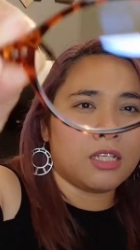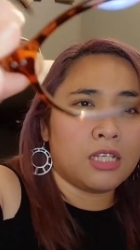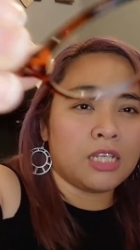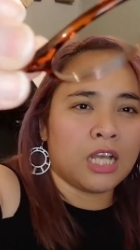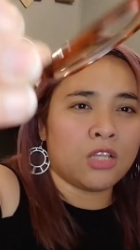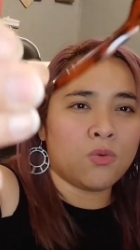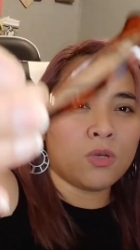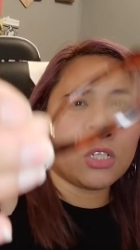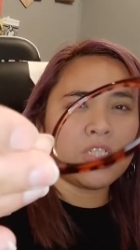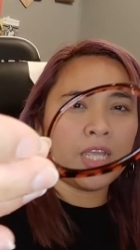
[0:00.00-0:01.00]

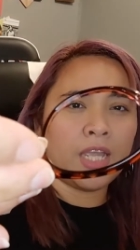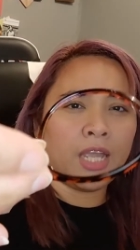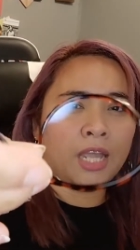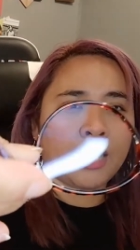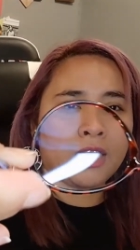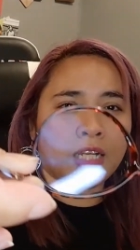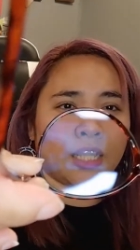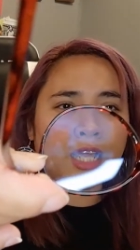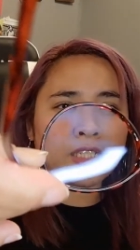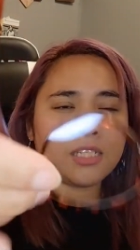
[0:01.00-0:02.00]
yellowish in the
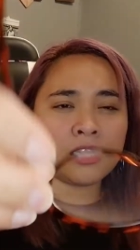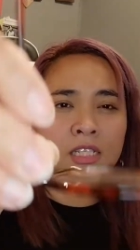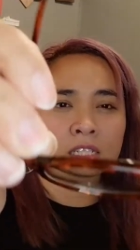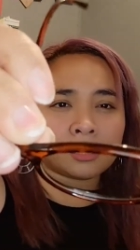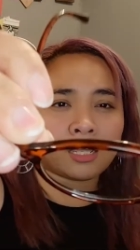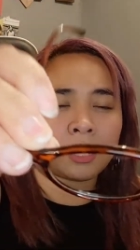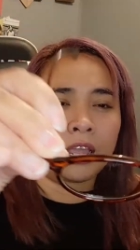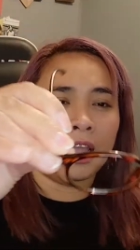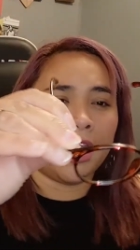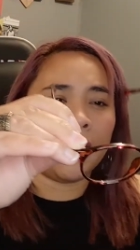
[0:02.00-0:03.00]
glasses
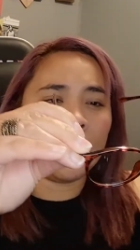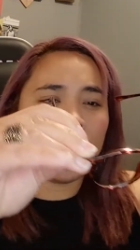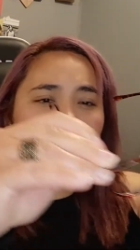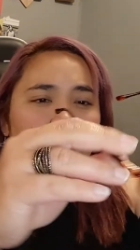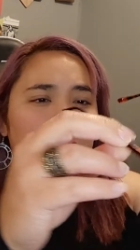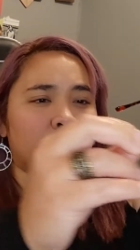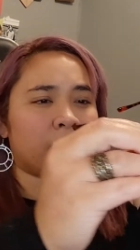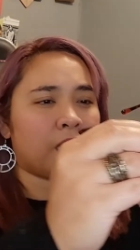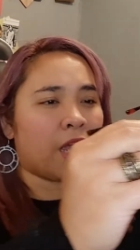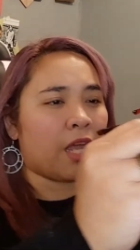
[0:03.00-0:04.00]
and then I would
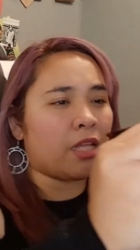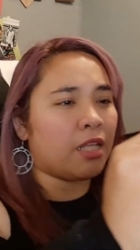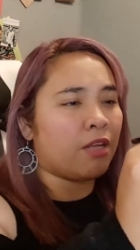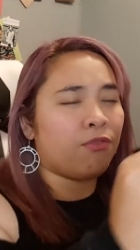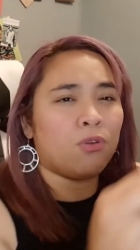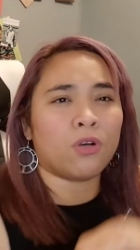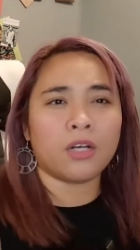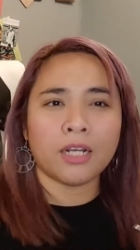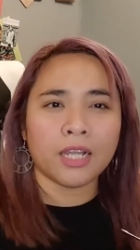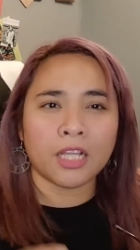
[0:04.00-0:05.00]
say that if you
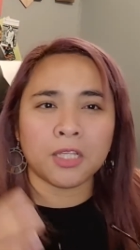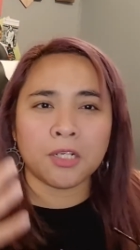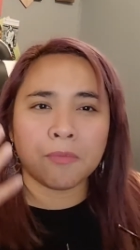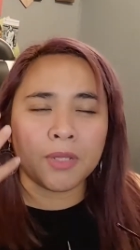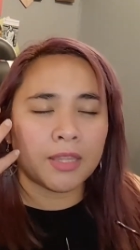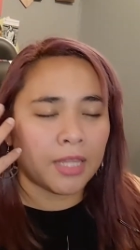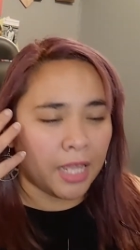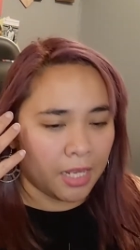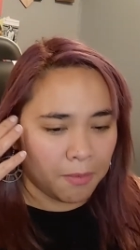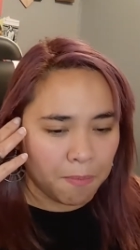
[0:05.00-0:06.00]
are like a little bit like